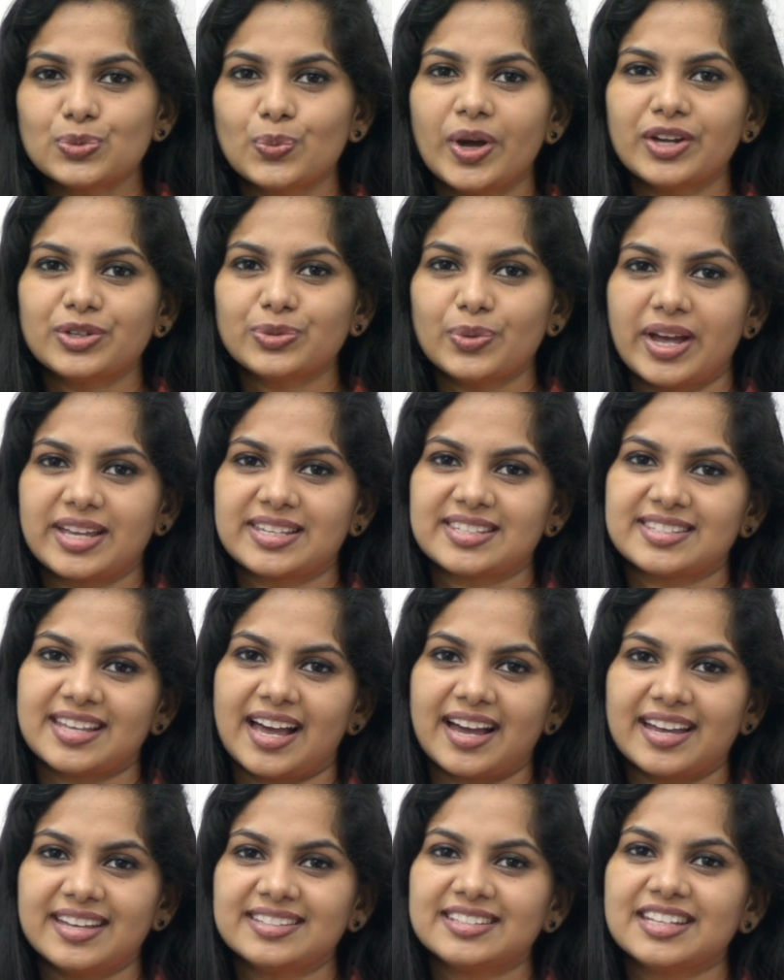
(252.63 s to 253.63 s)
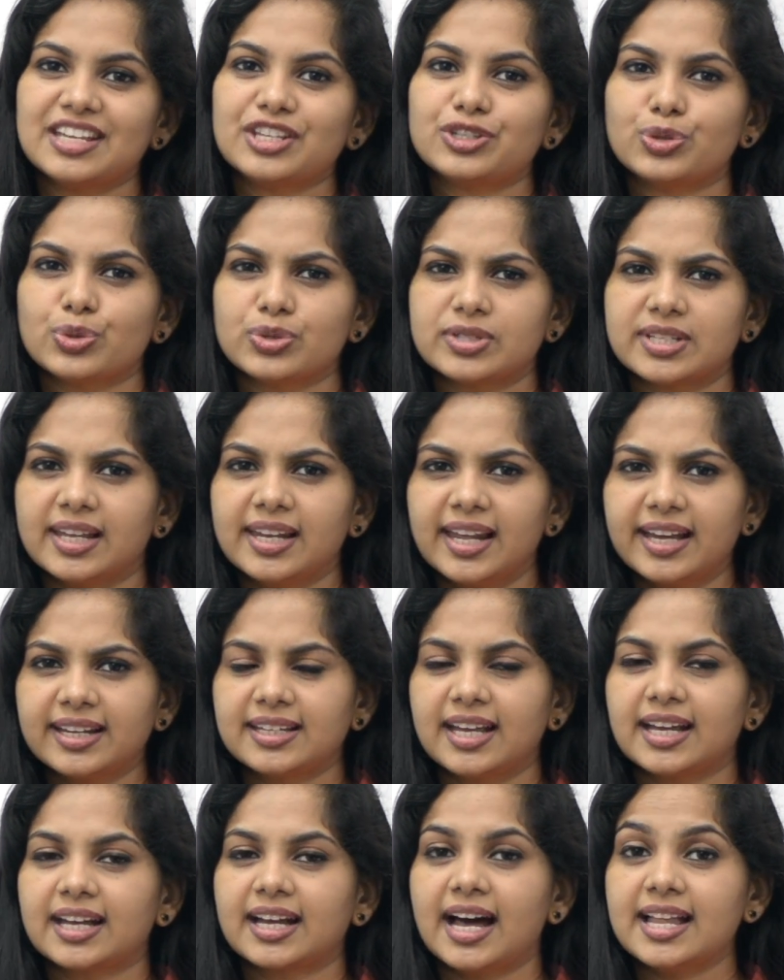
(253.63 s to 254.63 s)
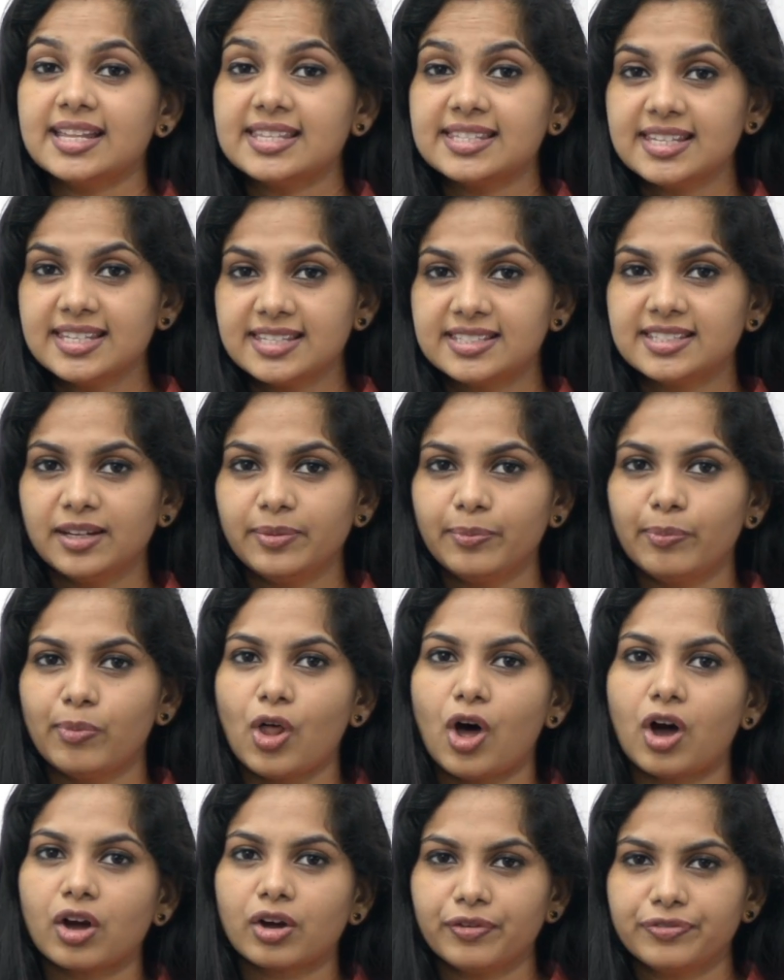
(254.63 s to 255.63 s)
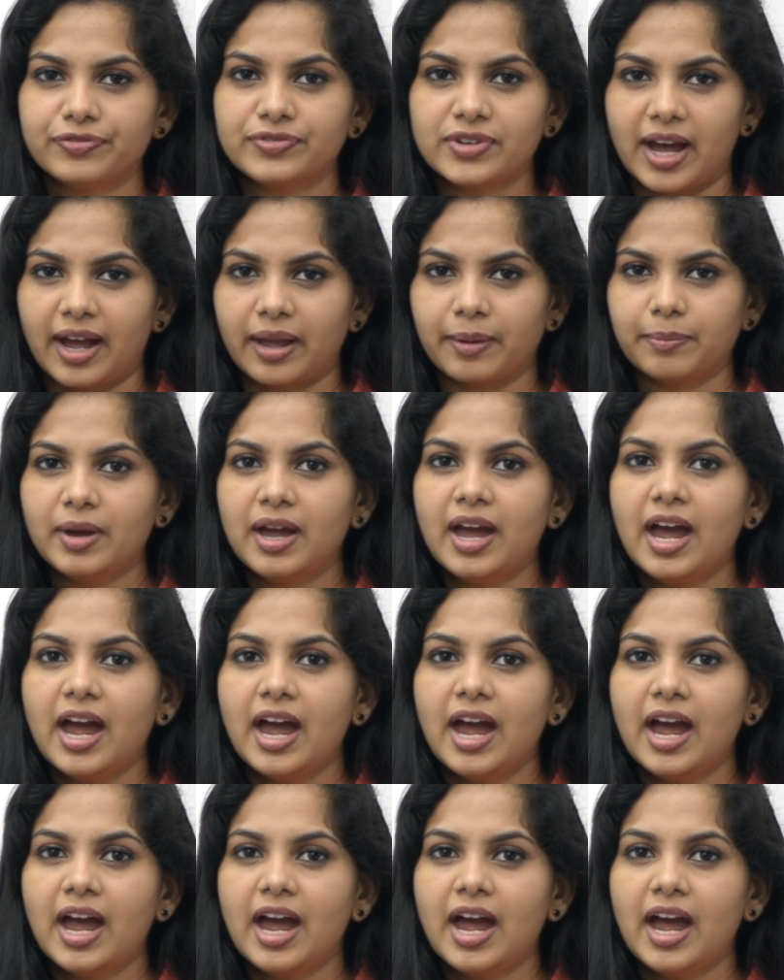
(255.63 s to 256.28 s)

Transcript: way to exercise is to select a consistent block of time